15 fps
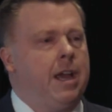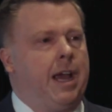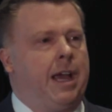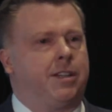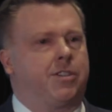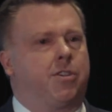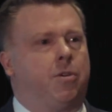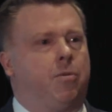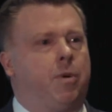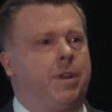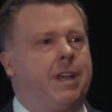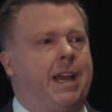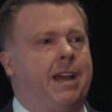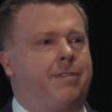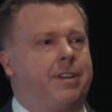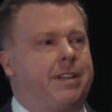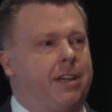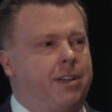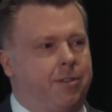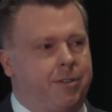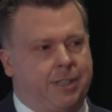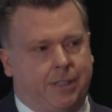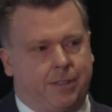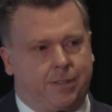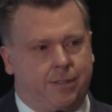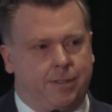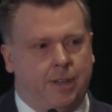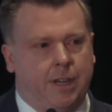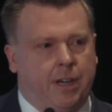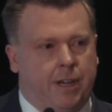And so one thing I have to tell you is this,
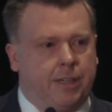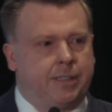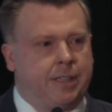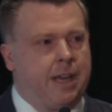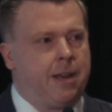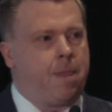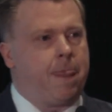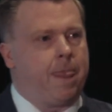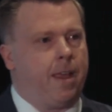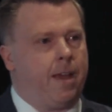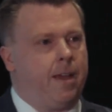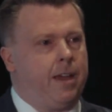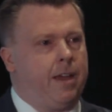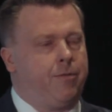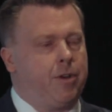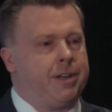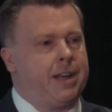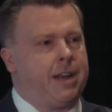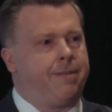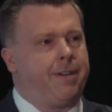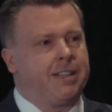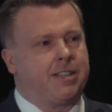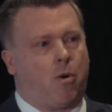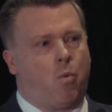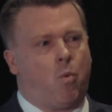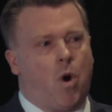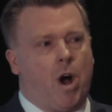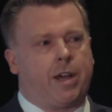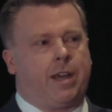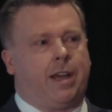is that if you identify as a
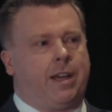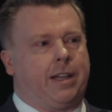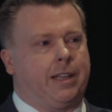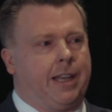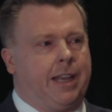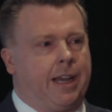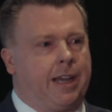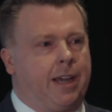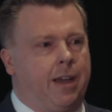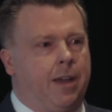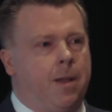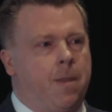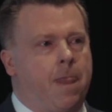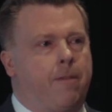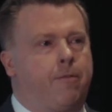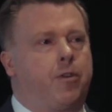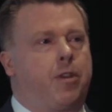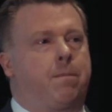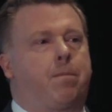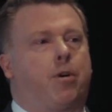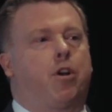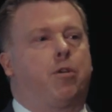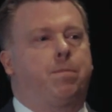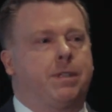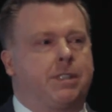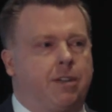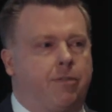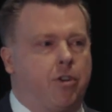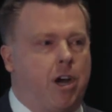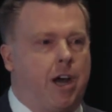walk-in clinic for the purpose
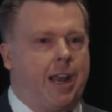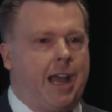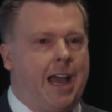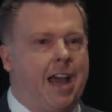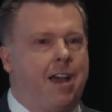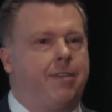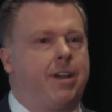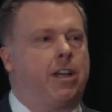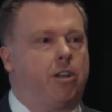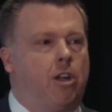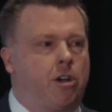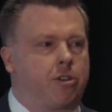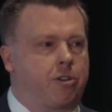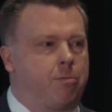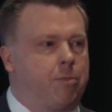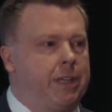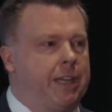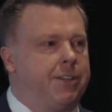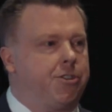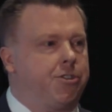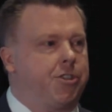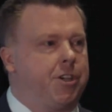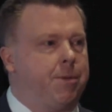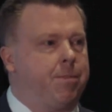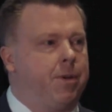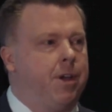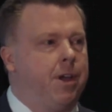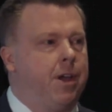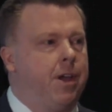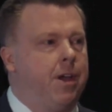of not having a long-term relationship,
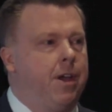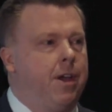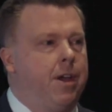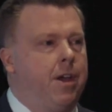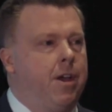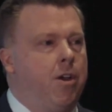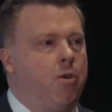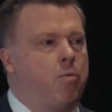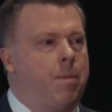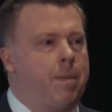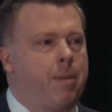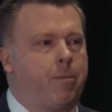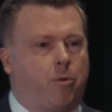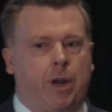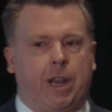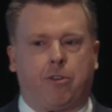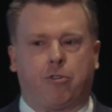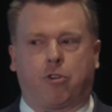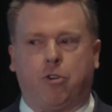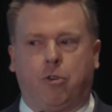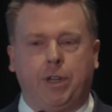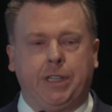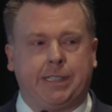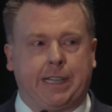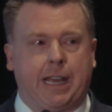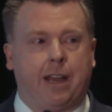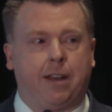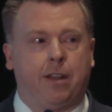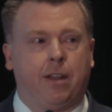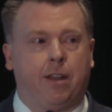remember what Andrew Coyne
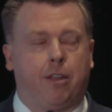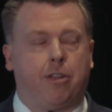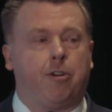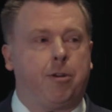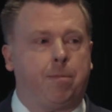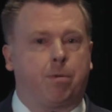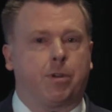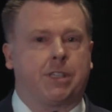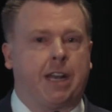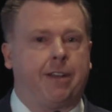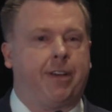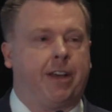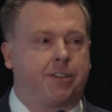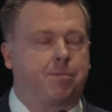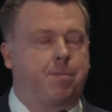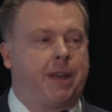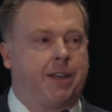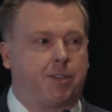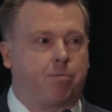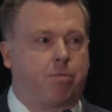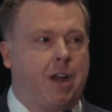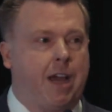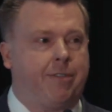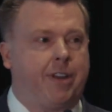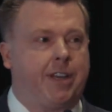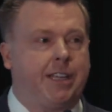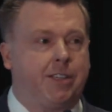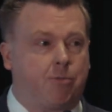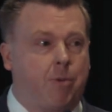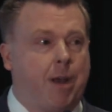said, 30% of health spend is private.
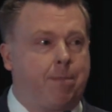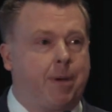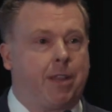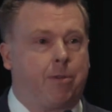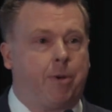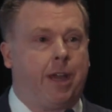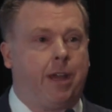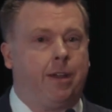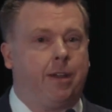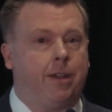He's right, by the way.